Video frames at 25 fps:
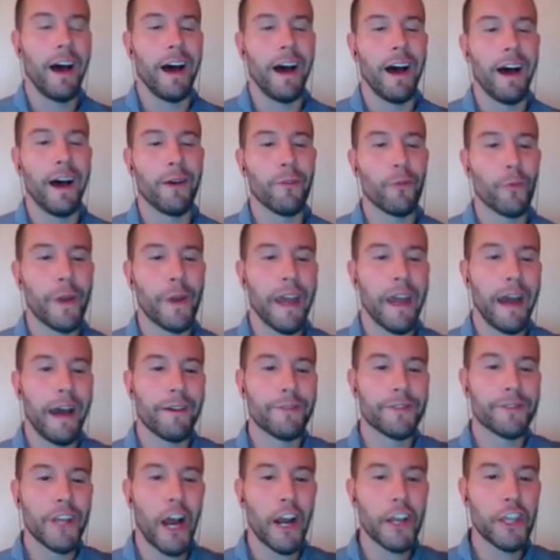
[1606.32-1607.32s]
Uh, we
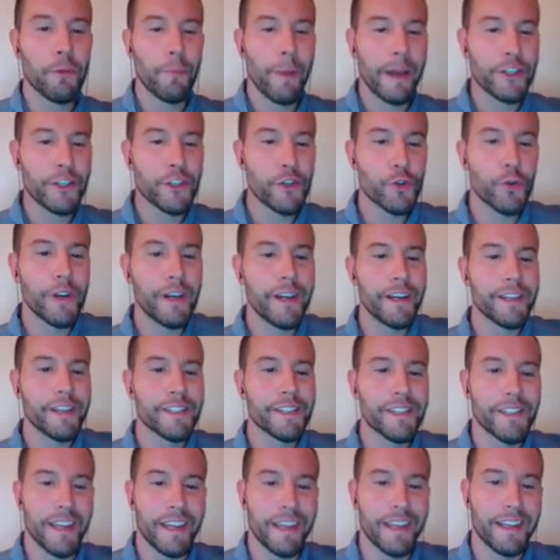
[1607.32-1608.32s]
have
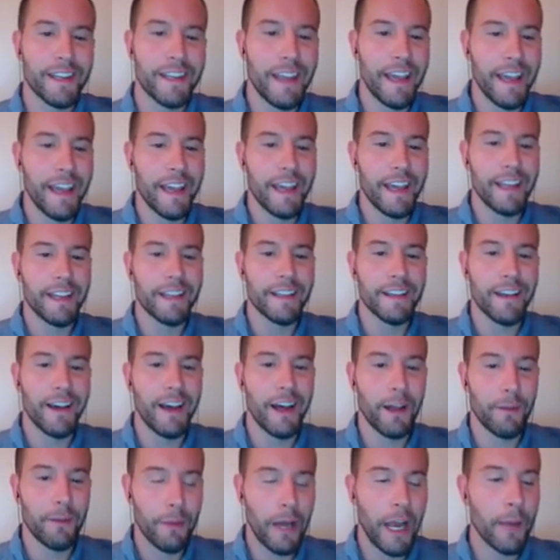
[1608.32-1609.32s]
documentaries and, and
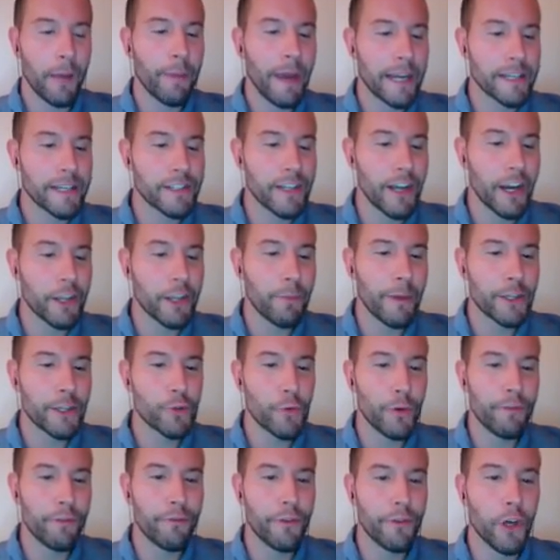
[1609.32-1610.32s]
um, IMAX
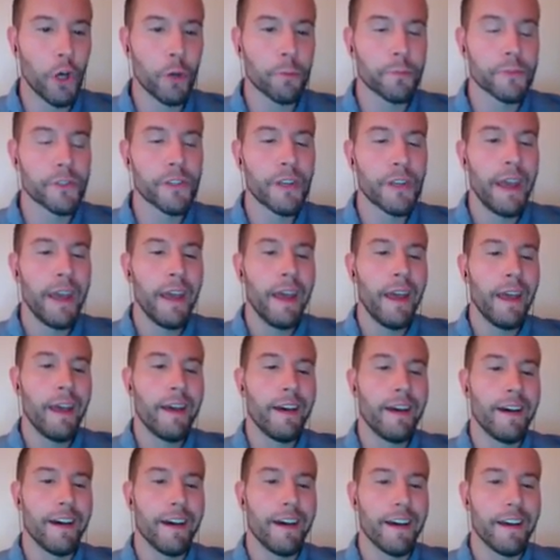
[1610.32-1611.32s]
documentary films,
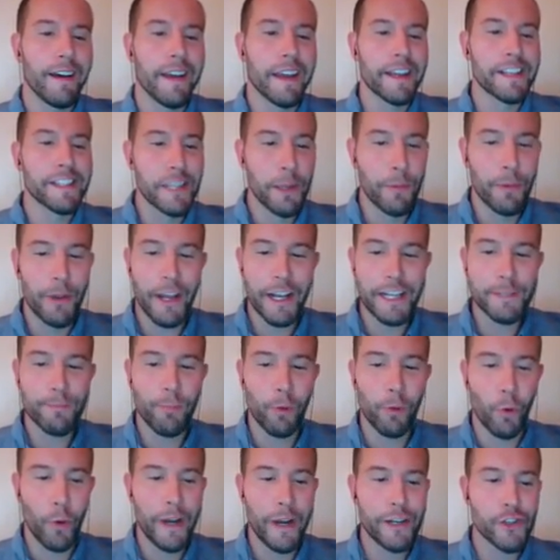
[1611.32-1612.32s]
uh, exhibit
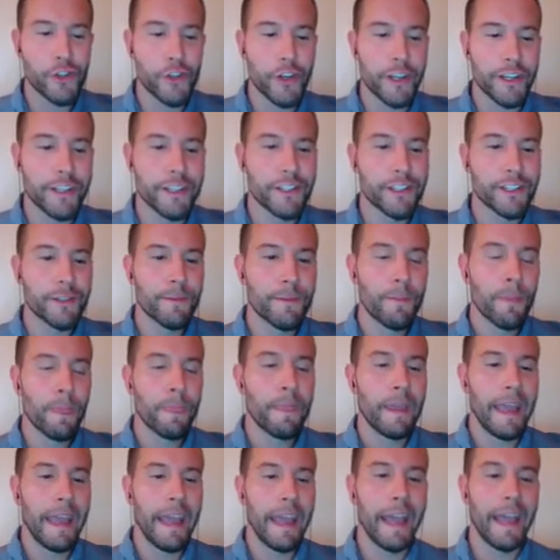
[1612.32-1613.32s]
explorations,
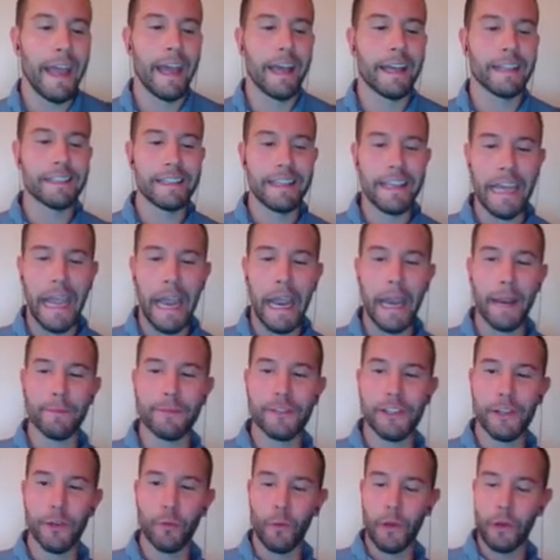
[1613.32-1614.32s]
and
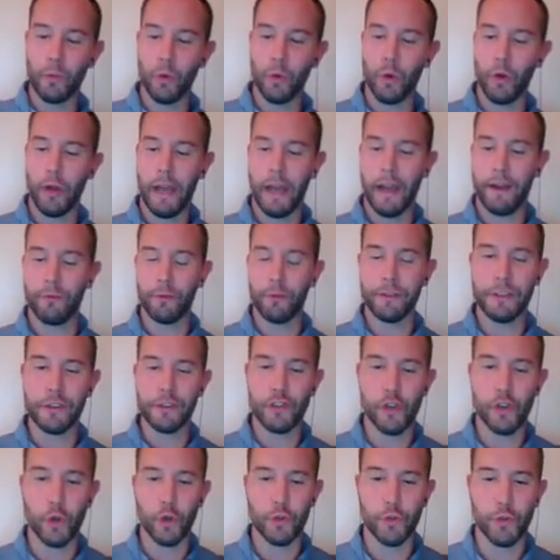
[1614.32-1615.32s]
games that we will have with
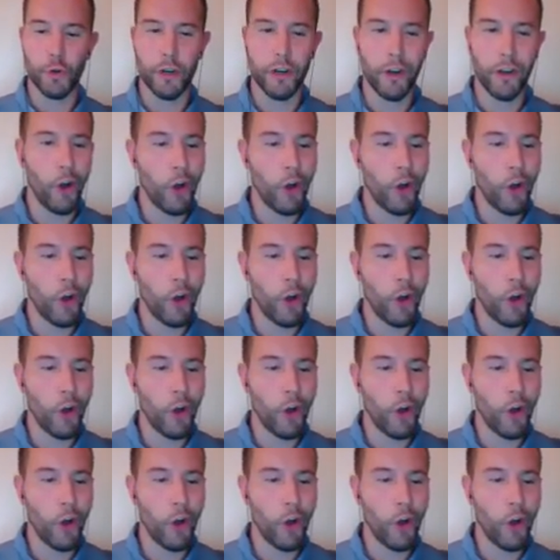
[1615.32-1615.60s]
children.